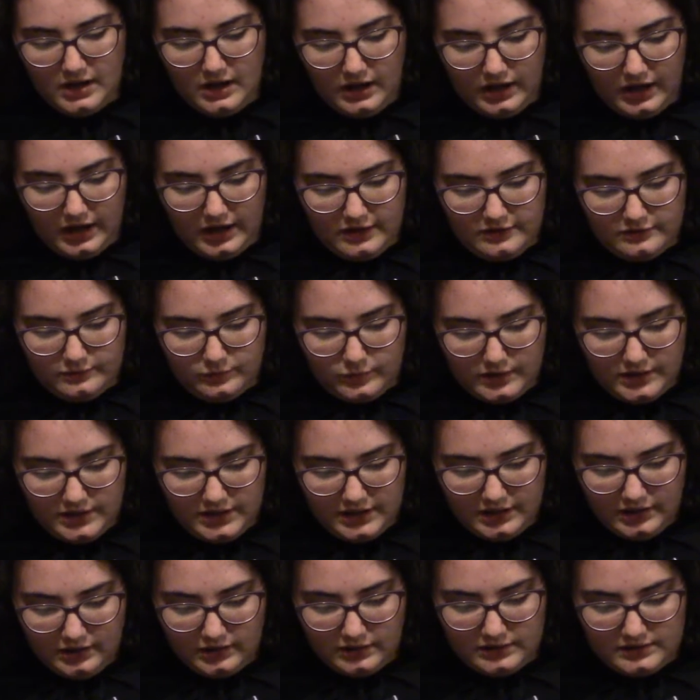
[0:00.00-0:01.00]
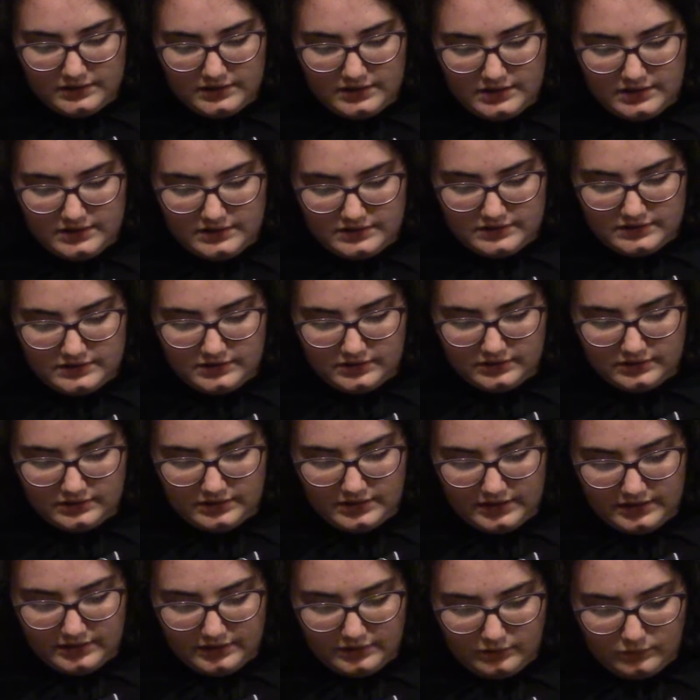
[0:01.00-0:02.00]
I have one here. It is certainly
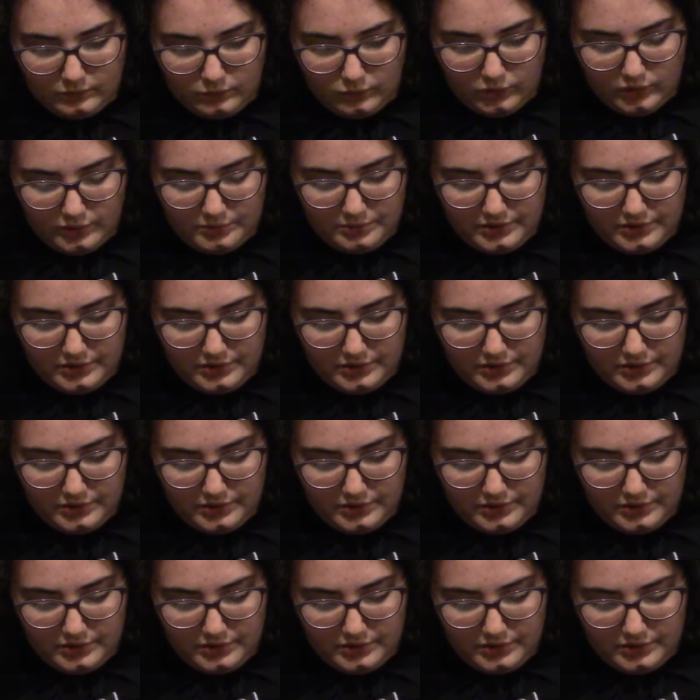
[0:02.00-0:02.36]
a little worn,